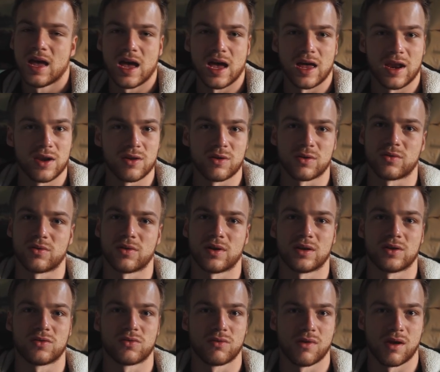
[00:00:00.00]
and another
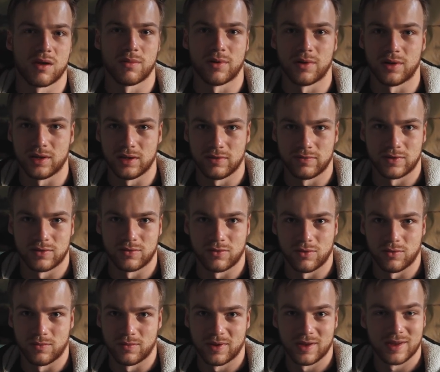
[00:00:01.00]
incredible living
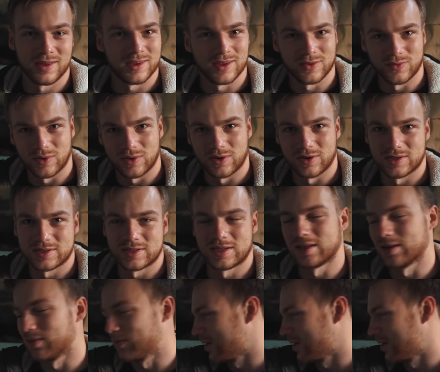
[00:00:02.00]
room that we're gonna see in a